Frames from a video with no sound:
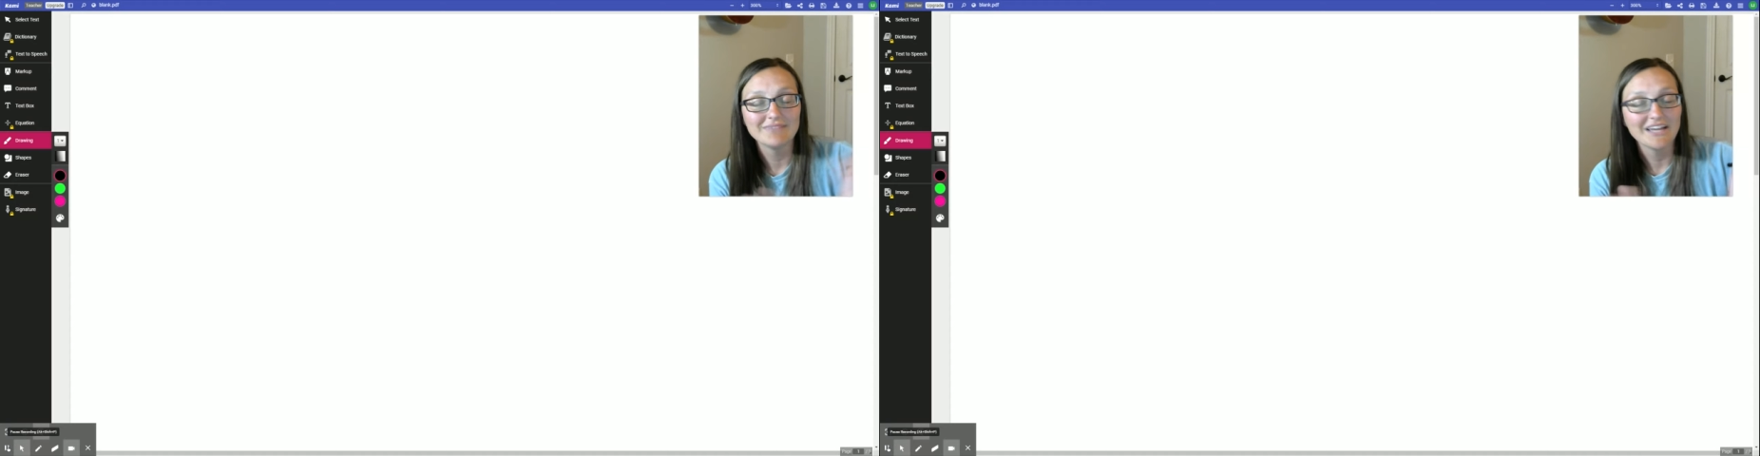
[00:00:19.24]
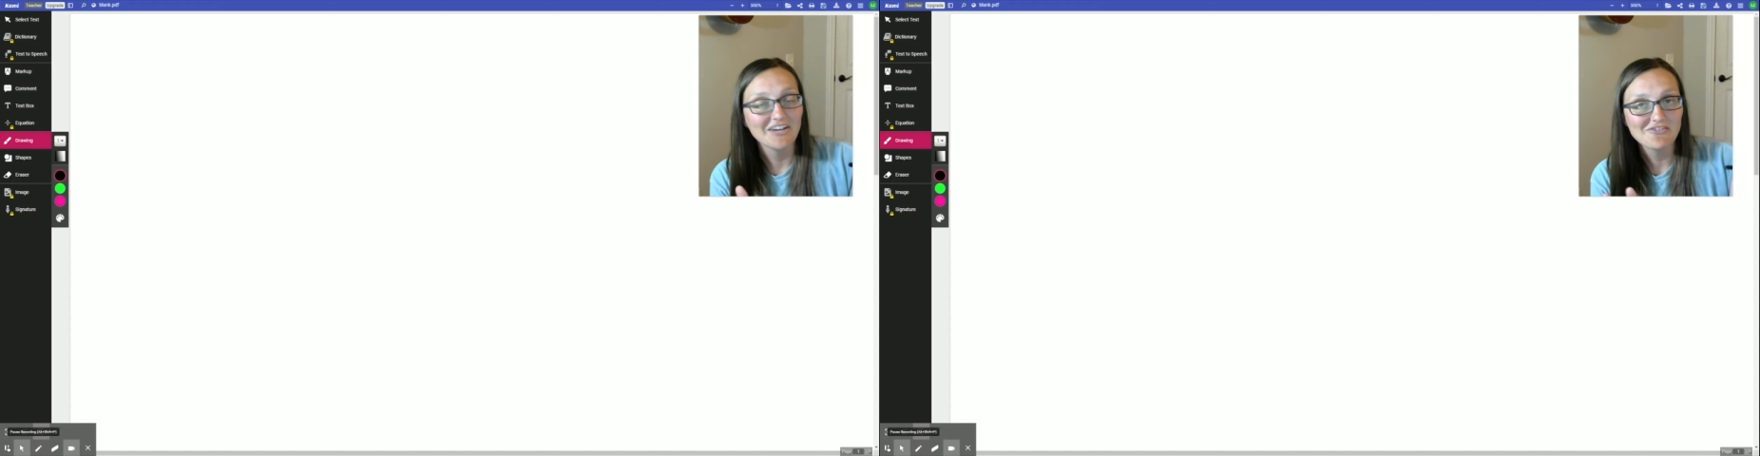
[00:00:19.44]

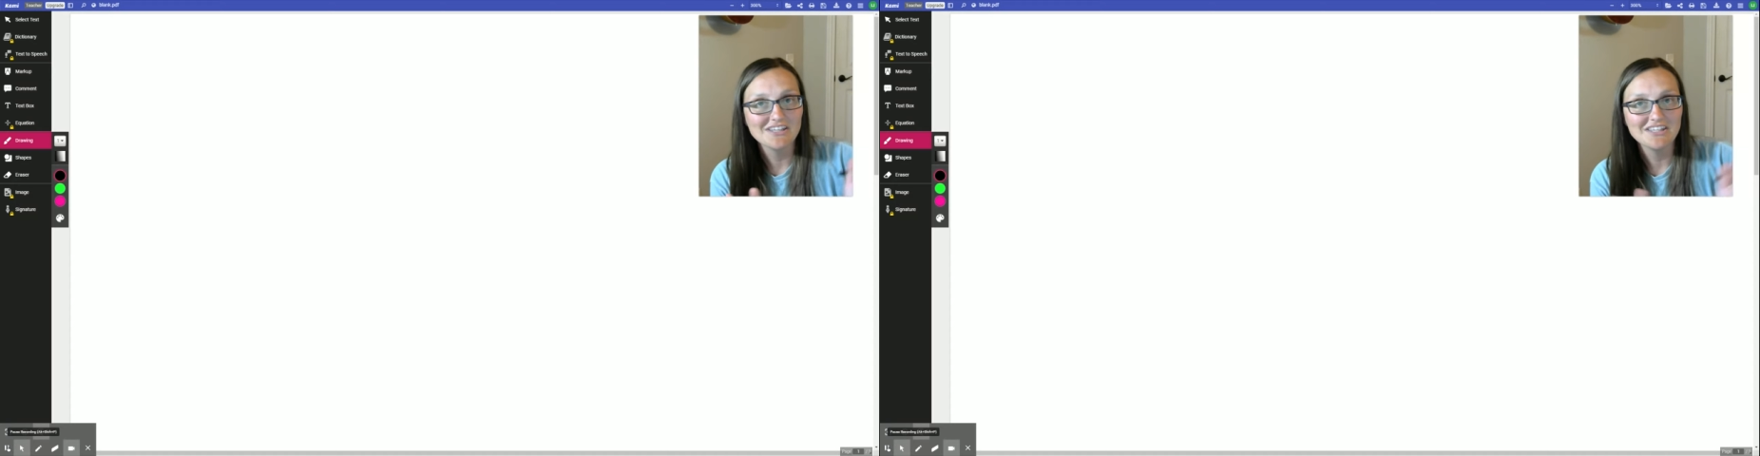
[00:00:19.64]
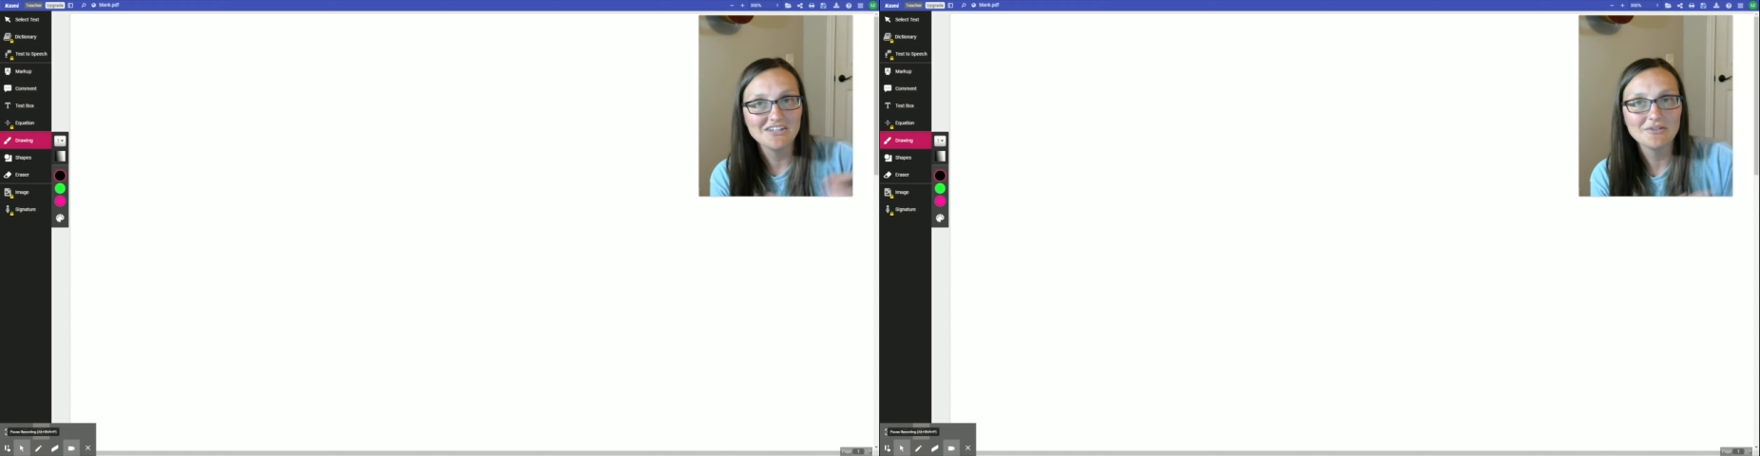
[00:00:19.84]

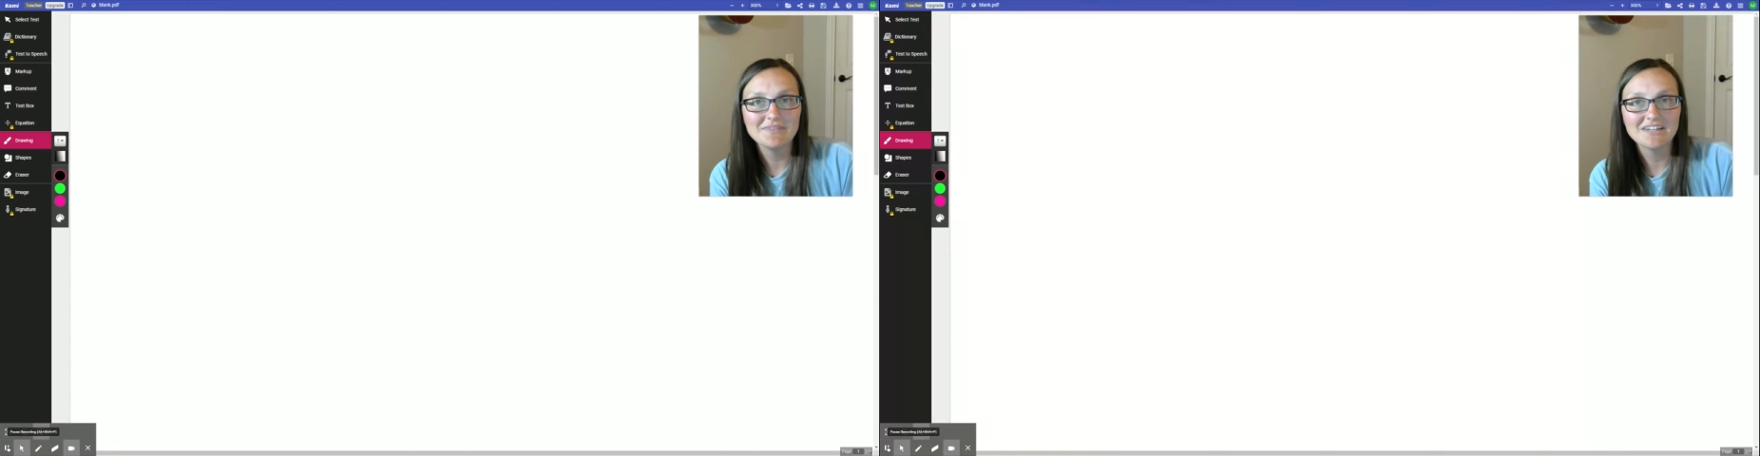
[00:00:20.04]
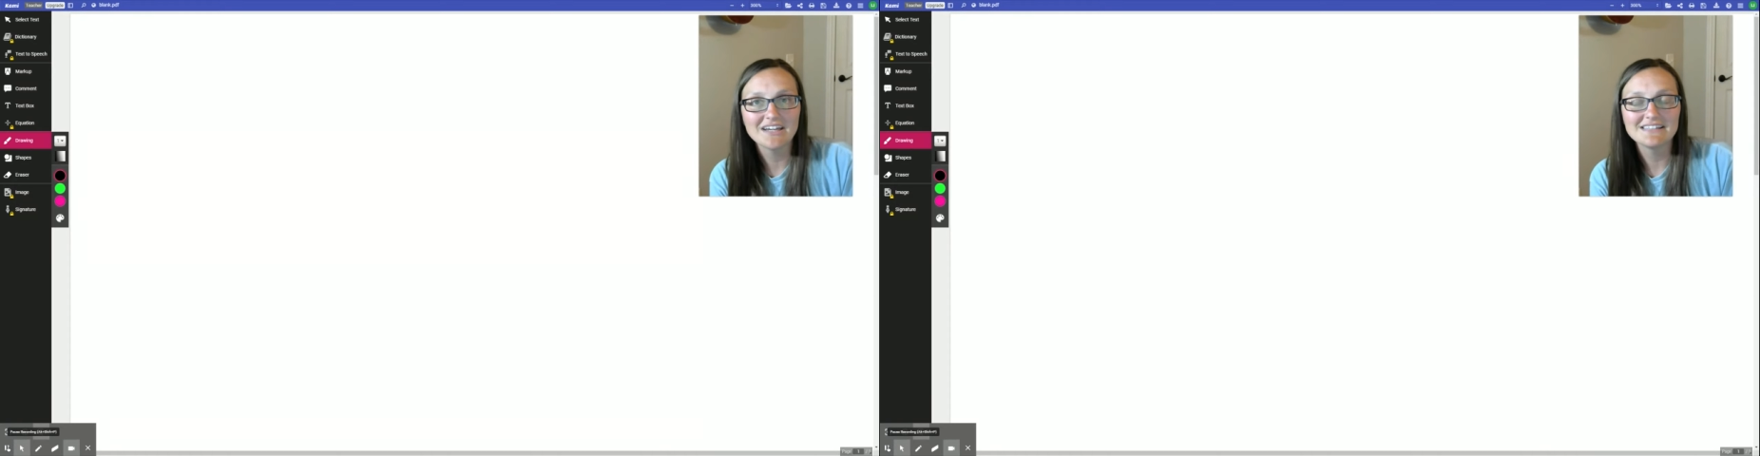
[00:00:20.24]
every year
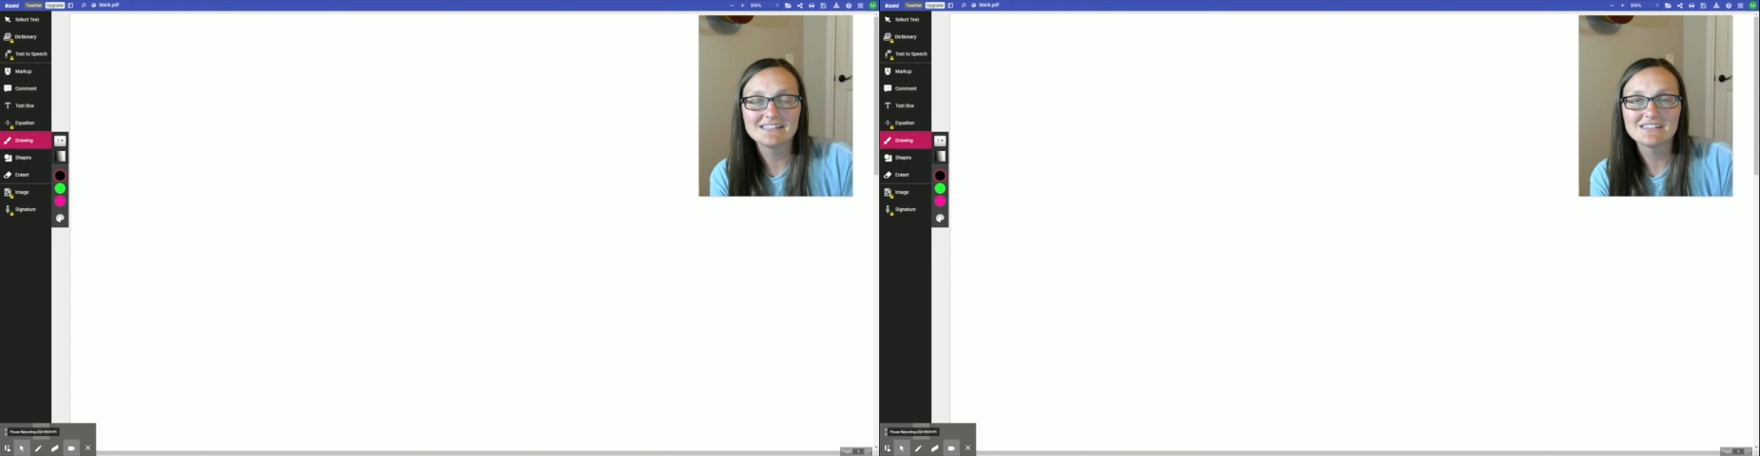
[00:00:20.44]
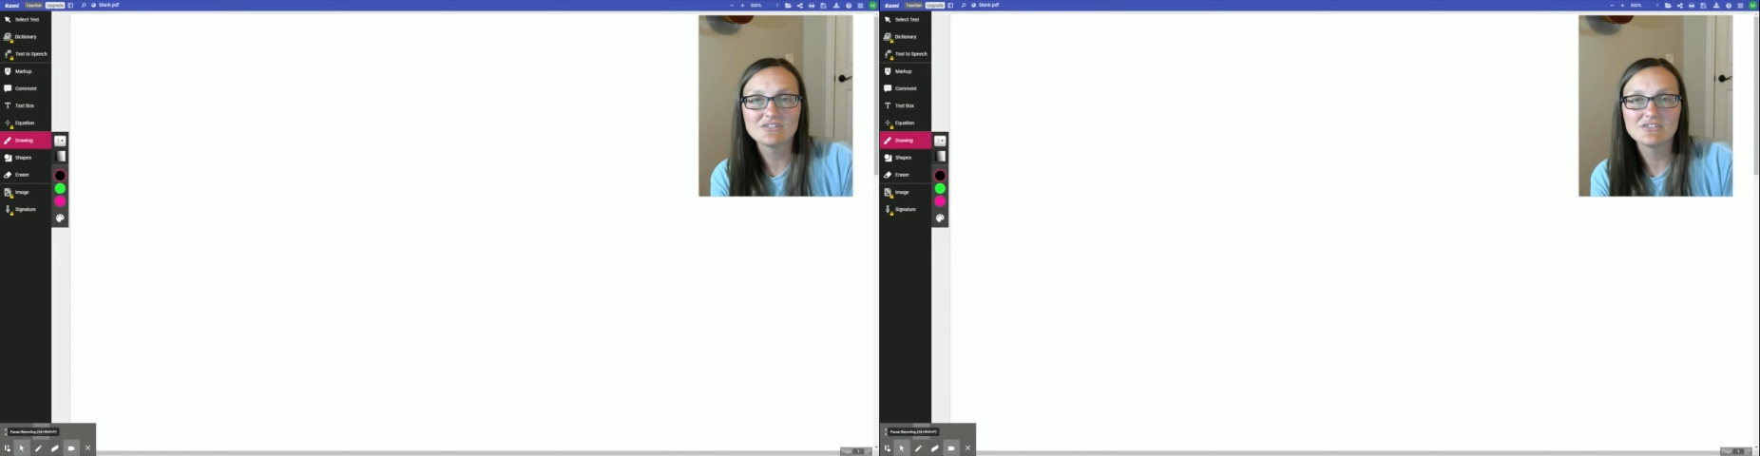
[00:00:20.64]
because it's